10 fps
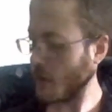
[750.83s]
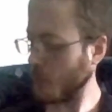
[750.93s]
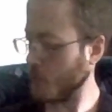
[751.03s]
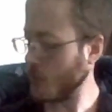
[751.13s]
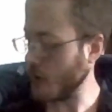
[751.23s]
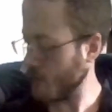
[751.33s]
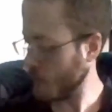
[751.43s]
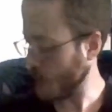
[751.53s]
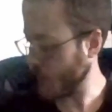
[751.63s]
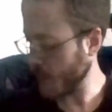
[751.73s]
But
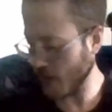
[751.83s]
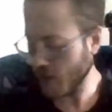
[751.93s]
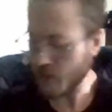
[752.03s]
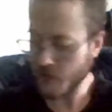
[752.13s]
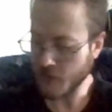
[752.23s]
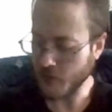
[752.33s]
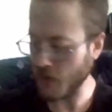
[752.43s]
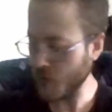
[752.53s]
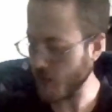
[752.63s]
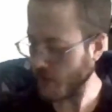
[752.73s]
with that,
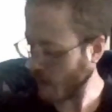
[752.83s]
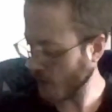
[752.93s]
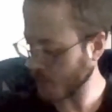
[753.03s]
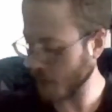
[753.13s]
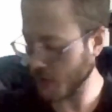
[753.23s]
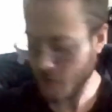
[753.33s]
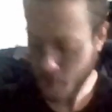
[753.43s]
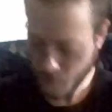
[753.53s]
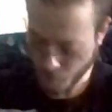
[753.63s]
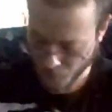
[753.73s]
I think I'm going to
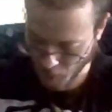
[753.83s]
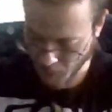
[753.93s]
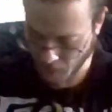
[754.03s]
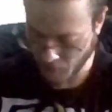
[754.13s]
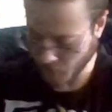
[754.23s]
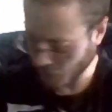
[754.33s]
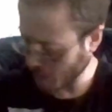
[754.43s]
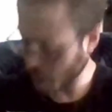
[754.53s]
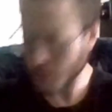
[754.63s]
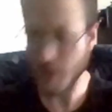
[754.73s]
probably end this
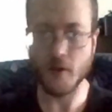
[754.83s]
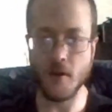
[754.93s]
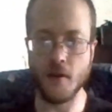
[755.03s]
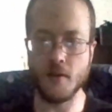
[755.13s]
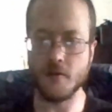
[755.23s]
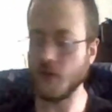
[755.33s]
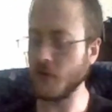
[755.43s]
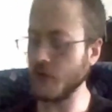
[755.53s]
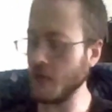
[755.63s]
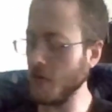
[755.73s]
video here and
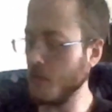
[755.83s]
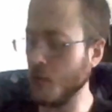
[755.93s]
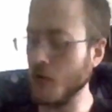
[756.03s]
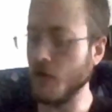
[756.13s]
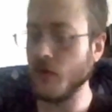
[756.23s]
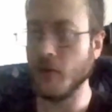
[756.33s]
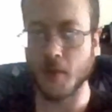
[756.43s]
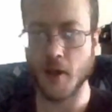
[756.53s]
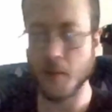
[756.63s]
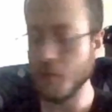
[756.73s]
just put some
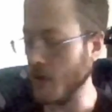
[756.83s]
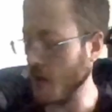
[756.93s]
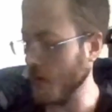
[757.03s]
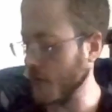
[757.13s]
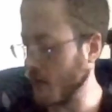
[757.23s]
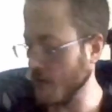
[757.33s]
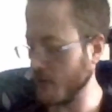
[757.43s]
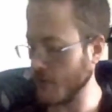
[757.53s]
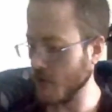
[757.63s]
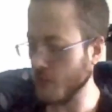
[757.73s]
gameplay at the end
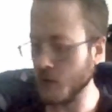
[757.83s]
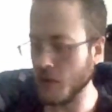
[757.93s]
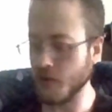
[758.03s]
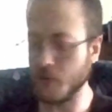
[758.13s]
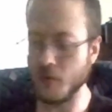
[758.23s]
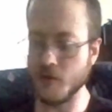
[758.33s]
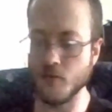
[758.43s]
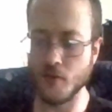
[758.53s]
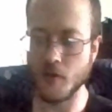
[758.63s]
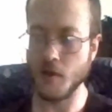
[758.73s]
here for y'all to
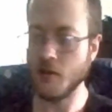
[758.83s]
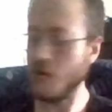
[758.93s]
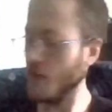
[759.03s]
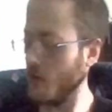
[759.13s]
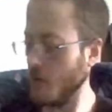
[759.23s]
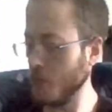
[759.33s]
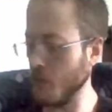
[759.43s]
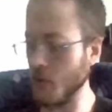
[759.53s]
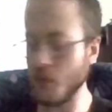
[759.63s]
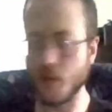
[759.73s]
enjoy.
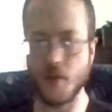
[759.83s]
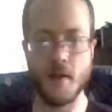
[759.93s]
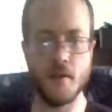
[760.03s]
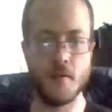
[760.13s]
But with that,